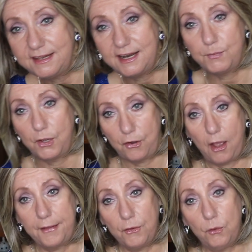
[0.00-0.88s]
that I'm on
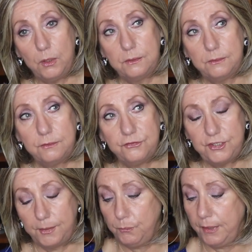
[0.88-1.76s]
auto
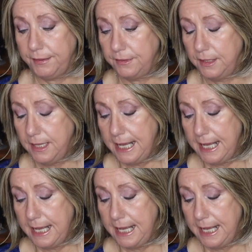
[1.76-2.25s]
ship with.